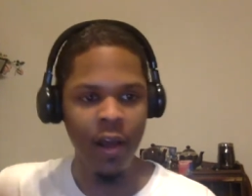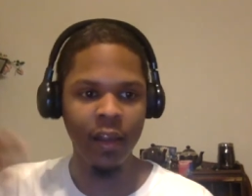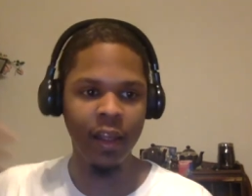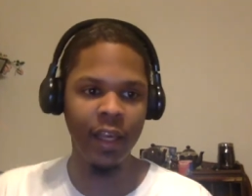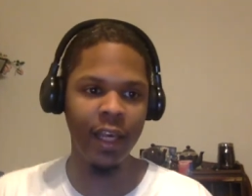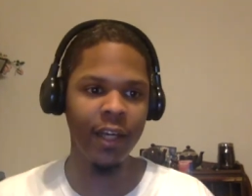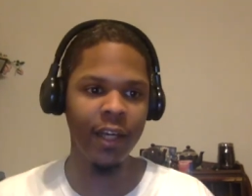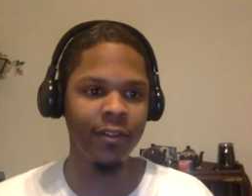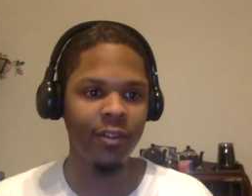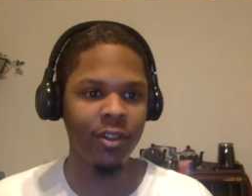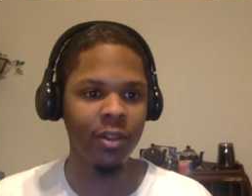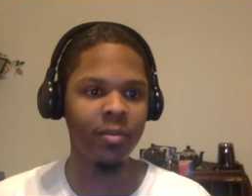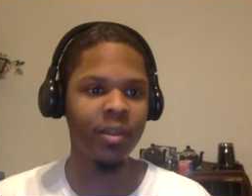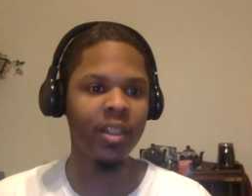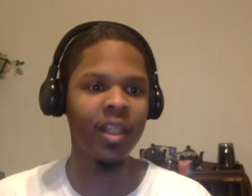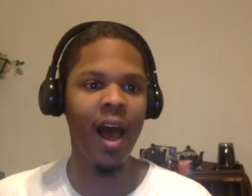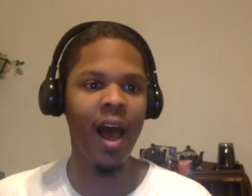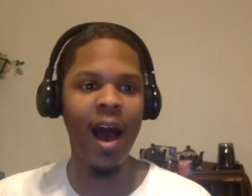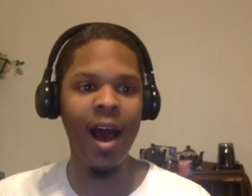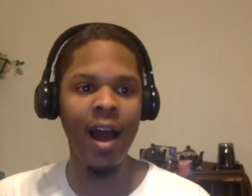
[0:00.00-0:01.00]
gives them
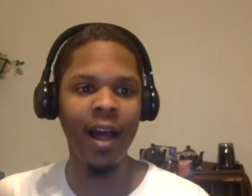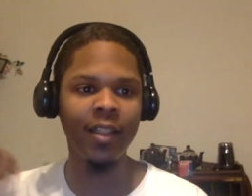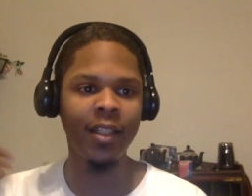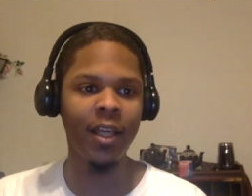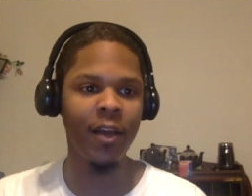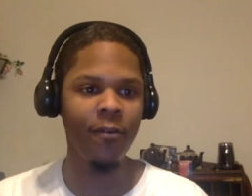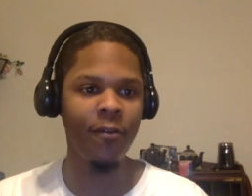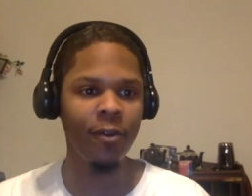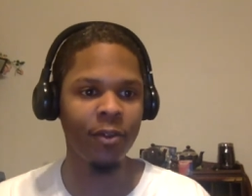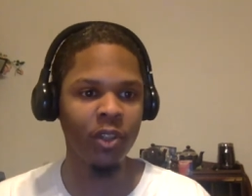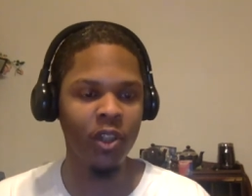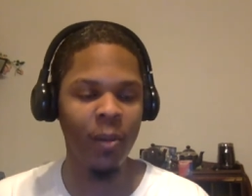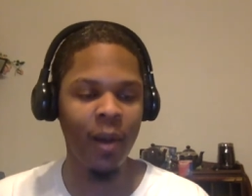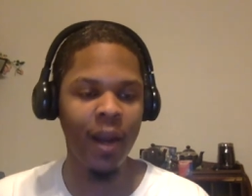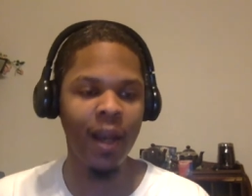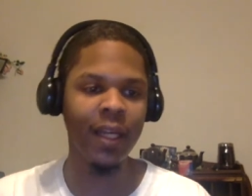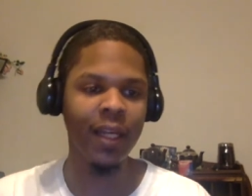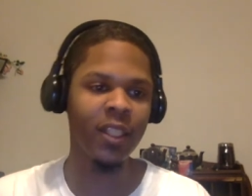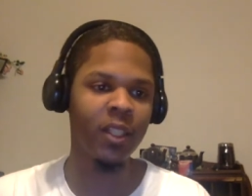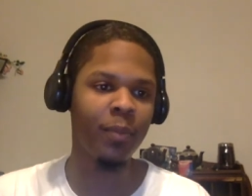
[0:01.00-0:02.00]
size, give them
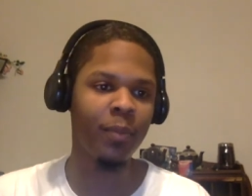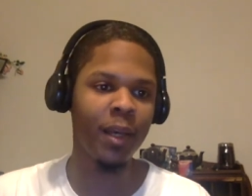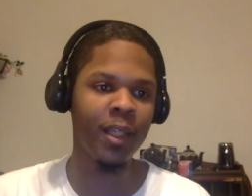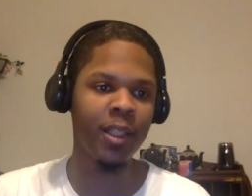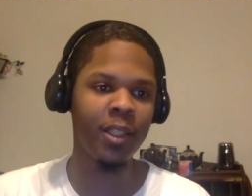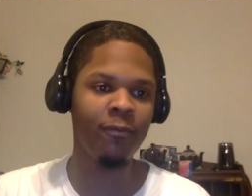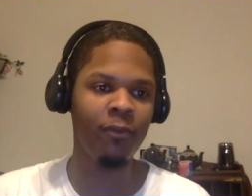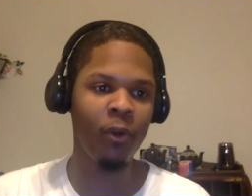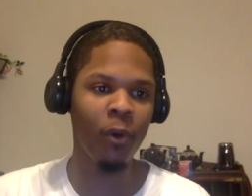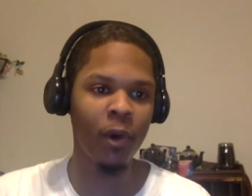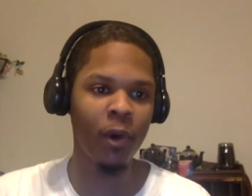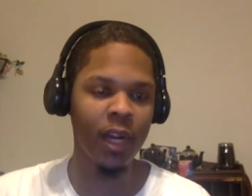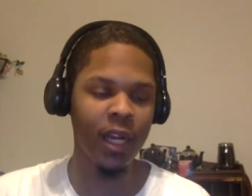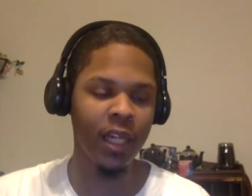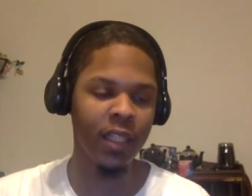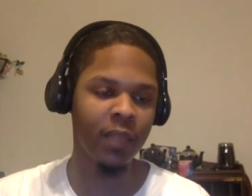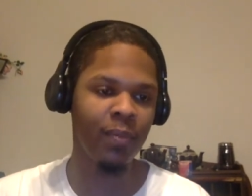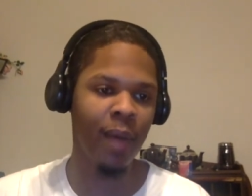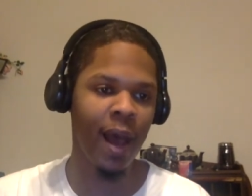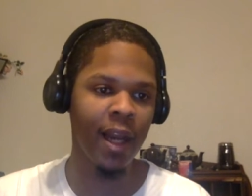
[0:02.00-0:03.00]
somebody that can space the floor and
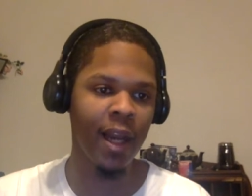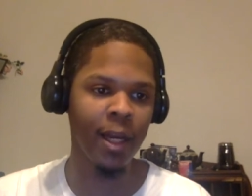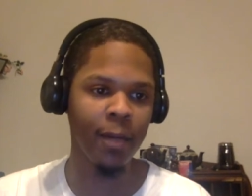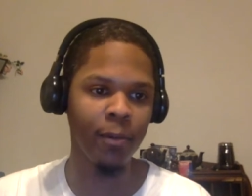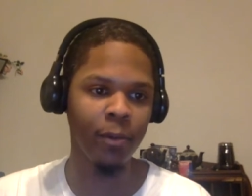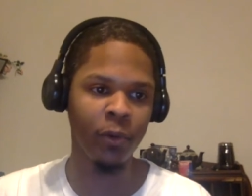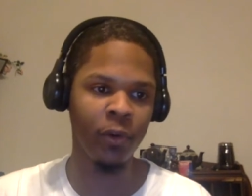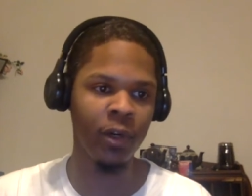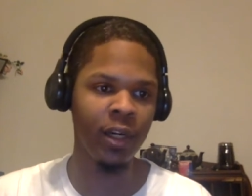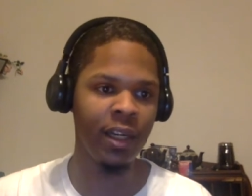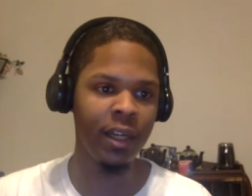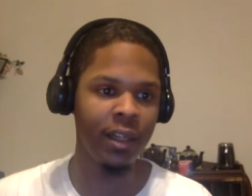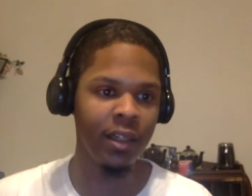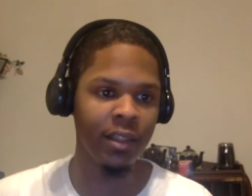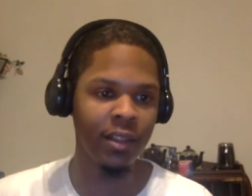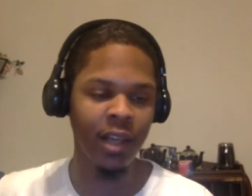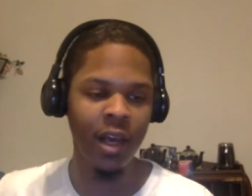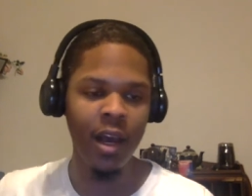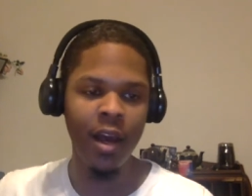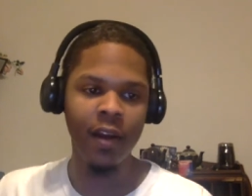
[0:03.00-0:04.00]
hit spot-up
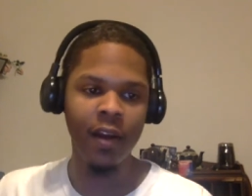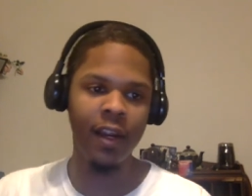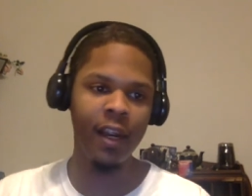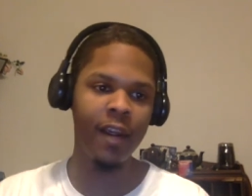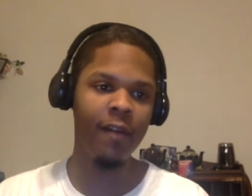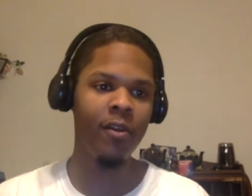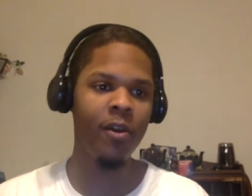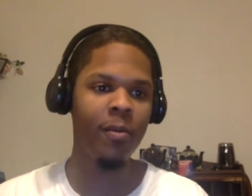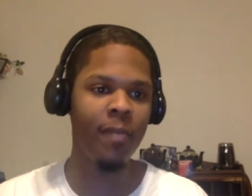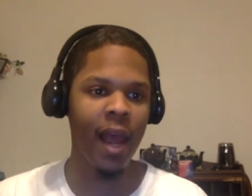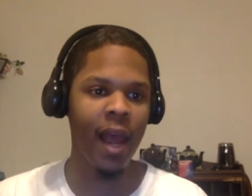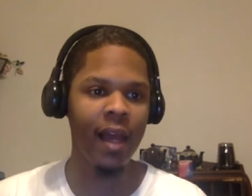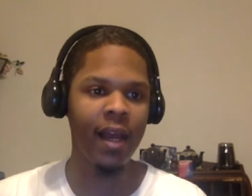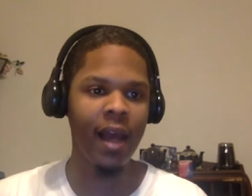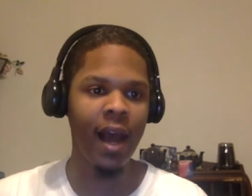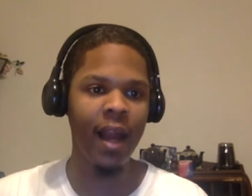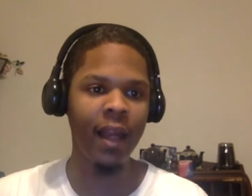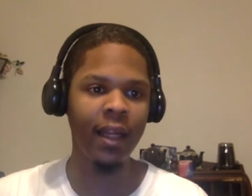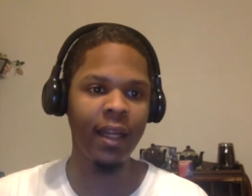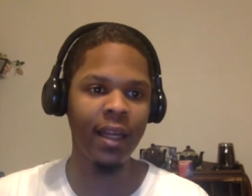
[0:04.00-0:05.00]
threes, give them that
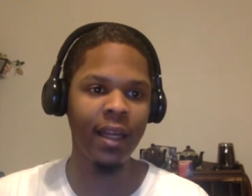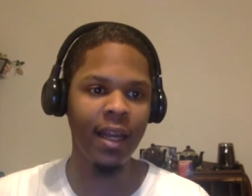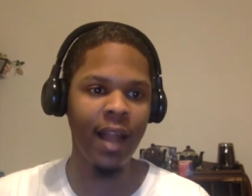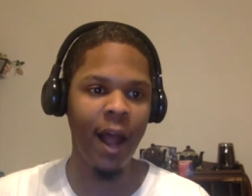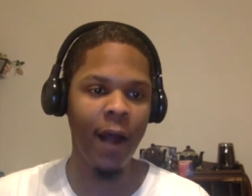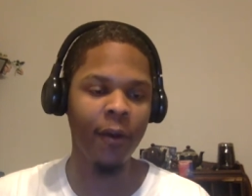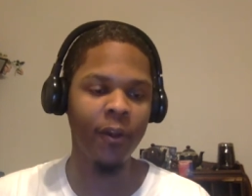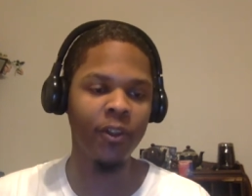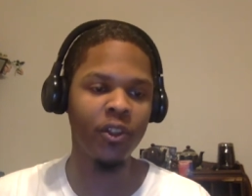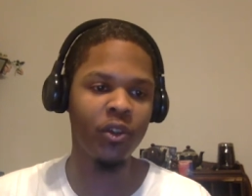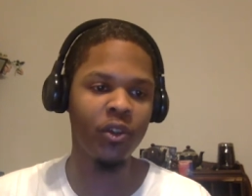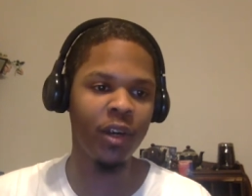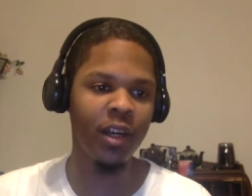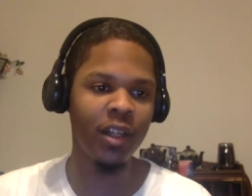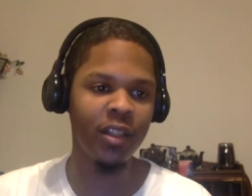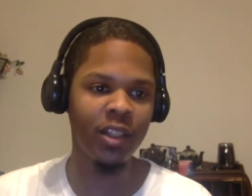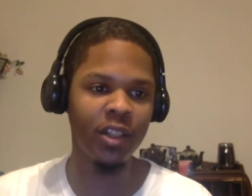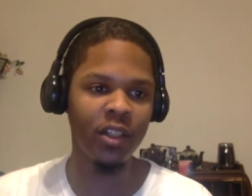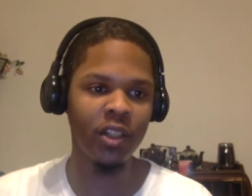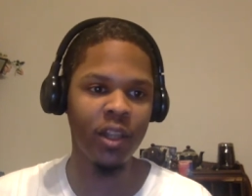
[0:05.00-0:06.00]
guy that can get out in
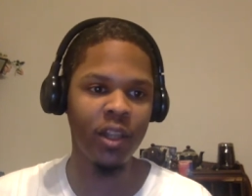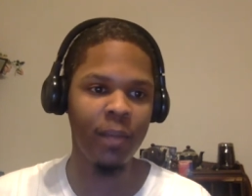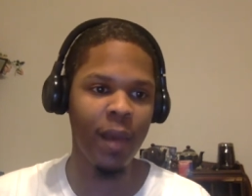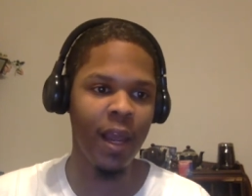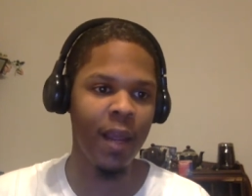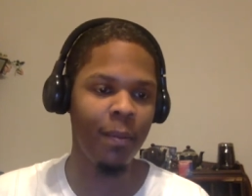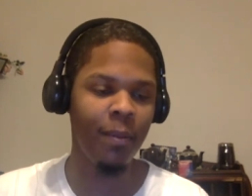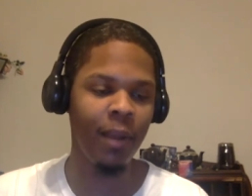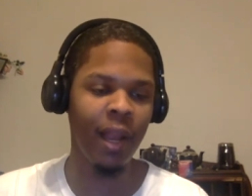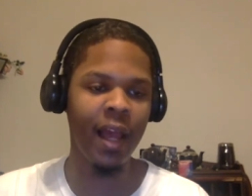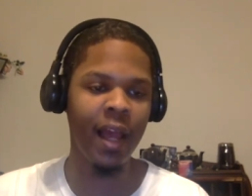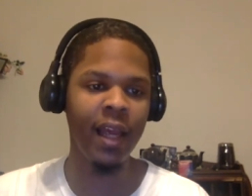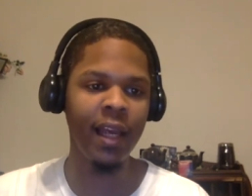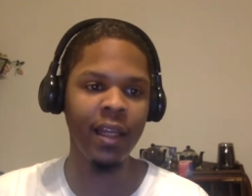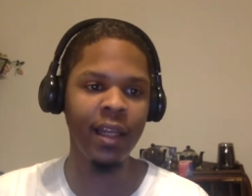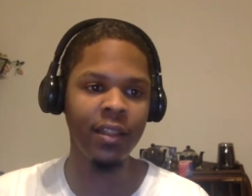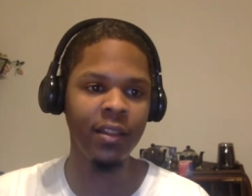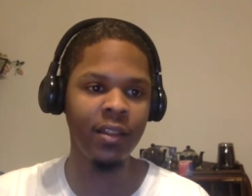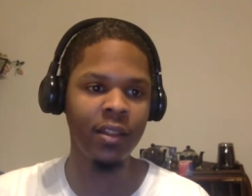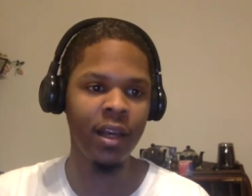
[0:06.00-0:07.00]
transition, make
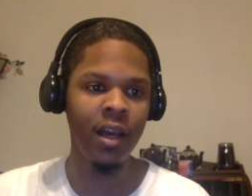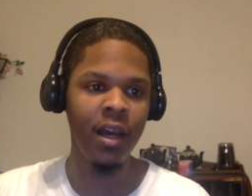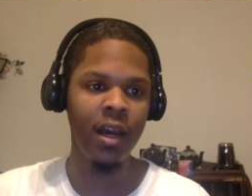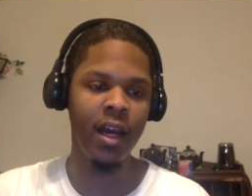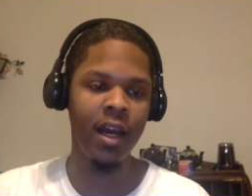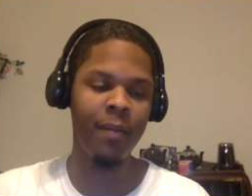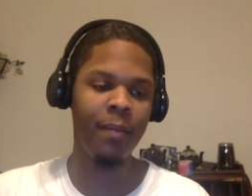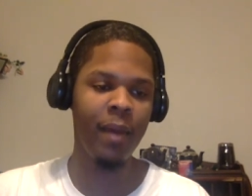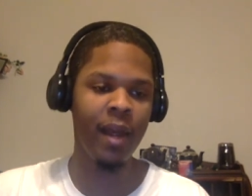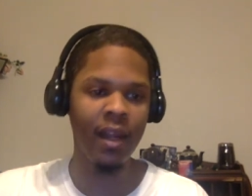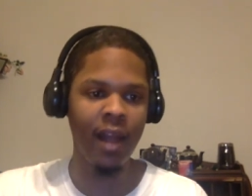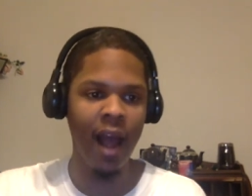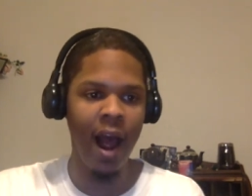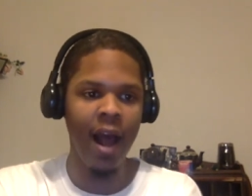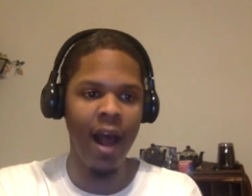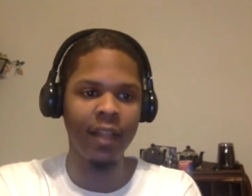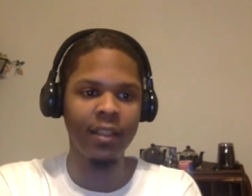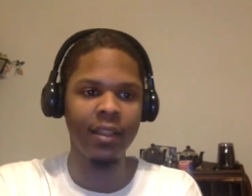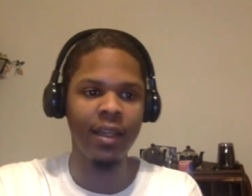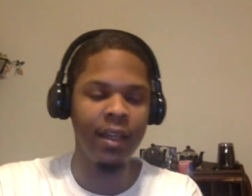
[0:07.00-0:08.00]
plays, and make
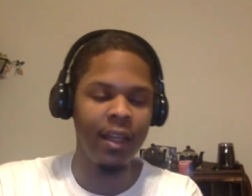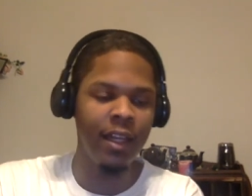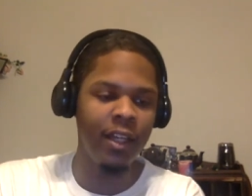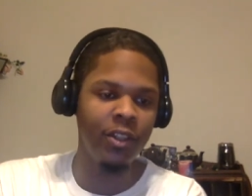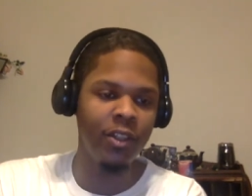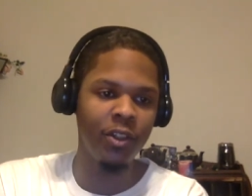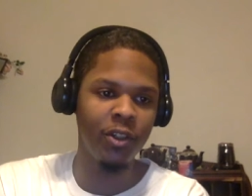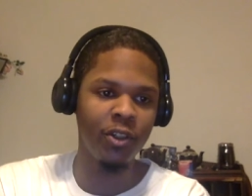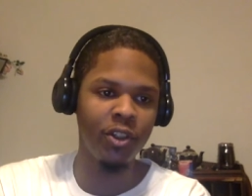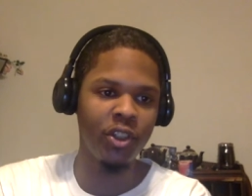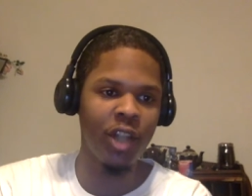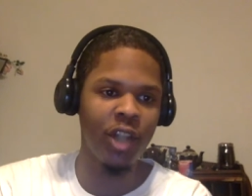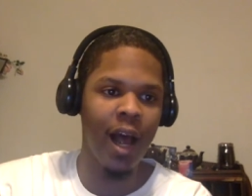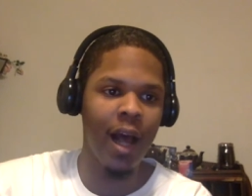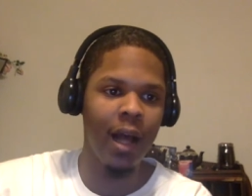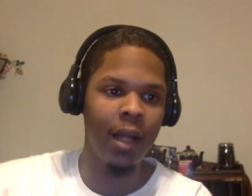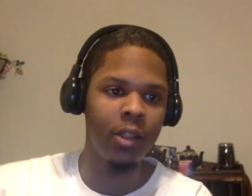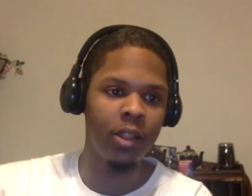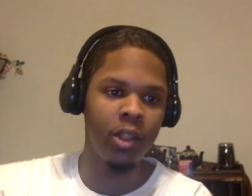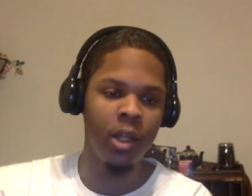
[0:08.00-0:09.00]
guys get easier
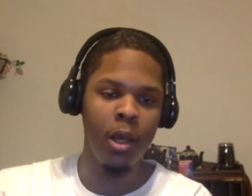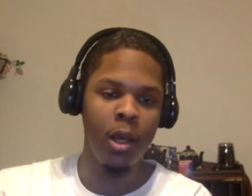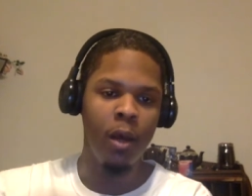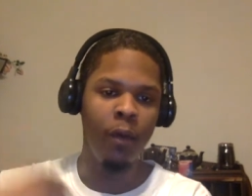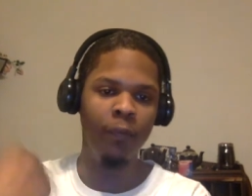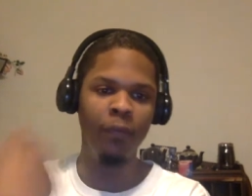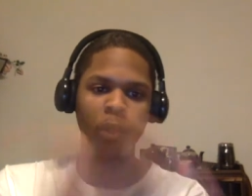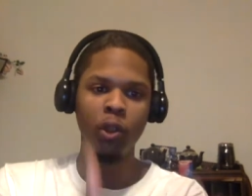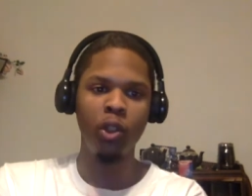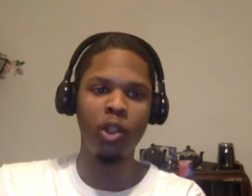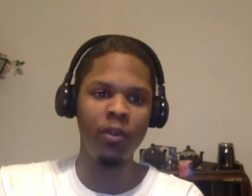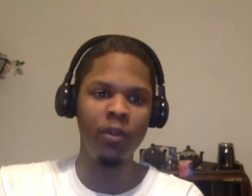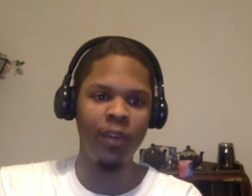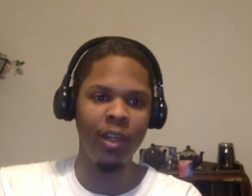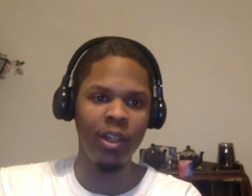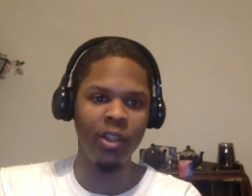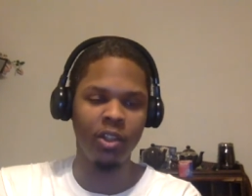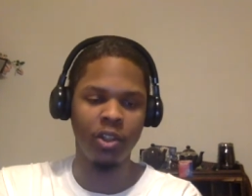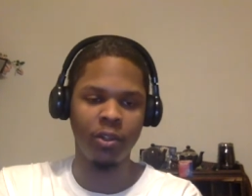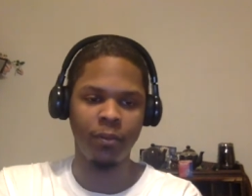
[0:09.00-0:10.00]
shots.
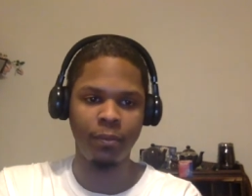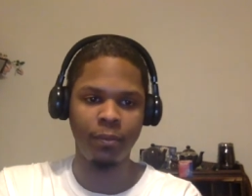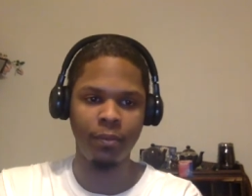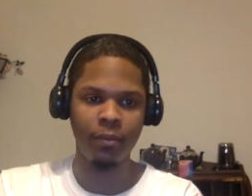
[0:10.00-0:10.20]
Vucevic